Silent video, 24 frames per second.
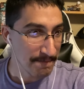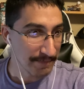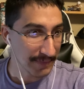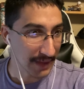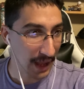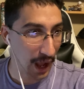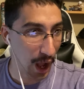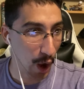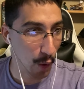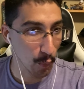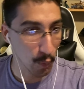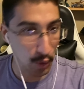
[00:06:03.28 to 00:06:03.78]

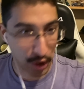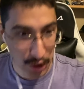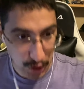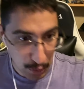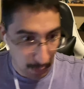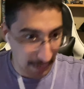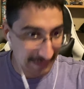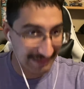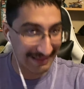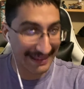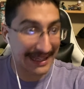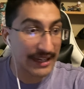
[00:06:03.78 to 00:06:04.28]
uh, where you're
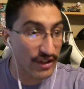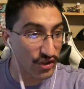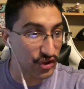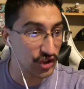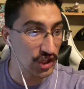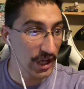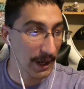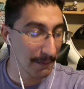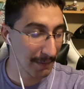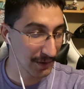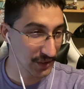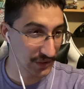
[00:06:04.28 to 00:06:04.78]
unleashing
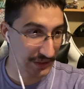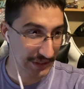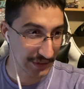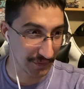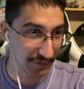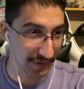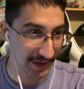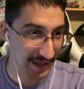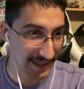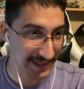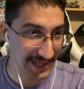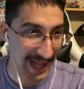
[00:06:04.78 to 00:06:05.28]
a bunch of
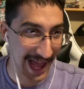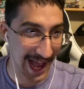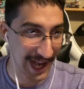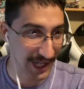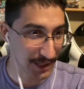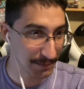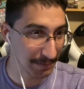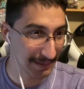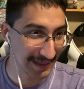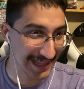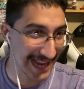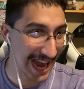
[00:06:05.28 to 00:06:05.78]
different attacks,
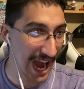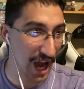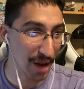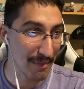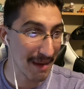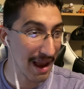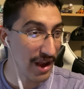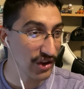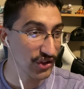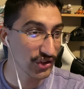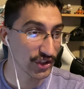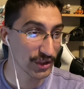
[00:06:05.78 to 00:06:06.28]
but the
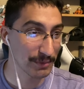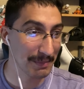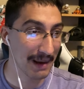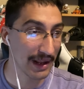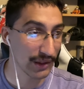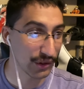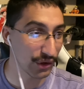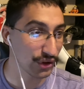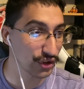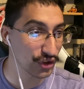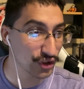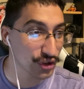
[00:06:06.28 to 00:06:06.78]
animations make it
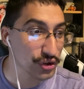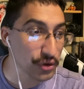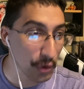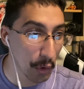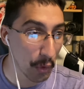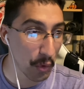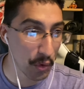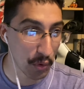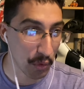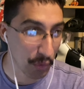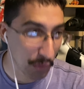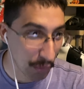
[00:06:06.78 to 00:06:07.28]
look so
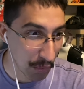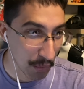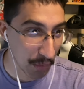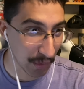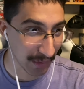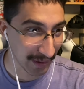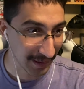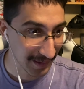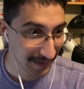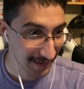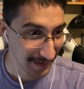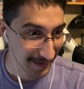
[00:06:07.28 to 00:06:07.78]

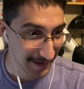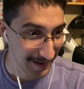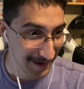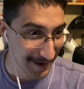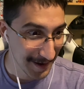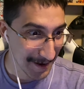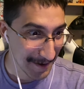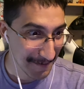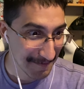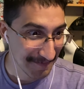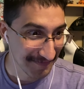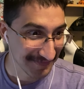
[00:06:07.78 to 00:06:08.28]
cool.
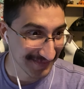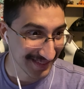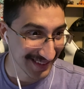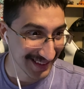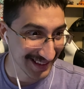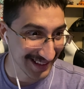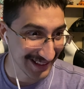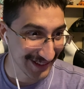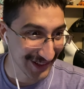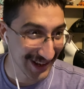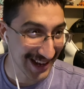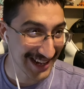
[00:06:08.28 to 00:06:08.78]

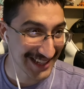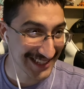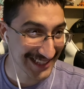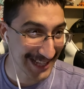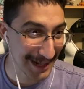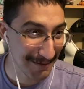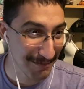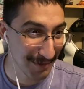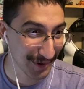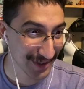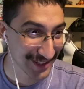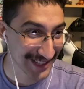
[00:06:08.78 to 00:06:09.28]
Look at
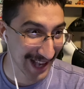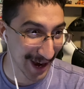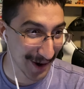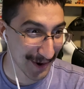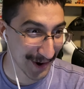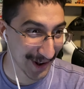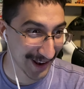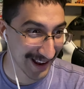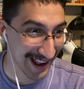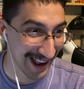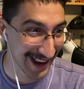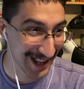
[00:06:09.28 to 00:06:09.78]
Senbon
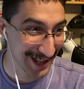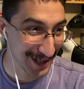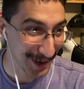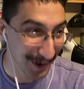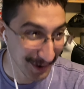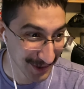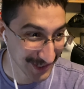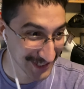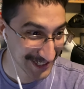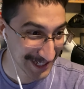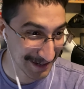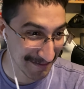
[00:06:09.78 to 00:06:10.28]

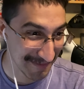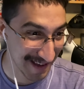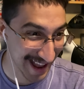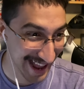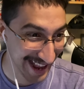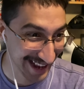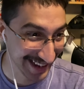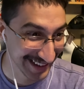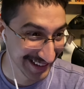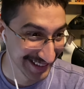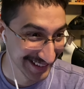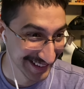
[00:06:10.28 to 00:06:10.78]
Kageyoshi,
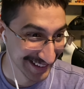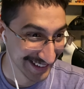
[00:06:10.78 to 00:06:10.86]
man.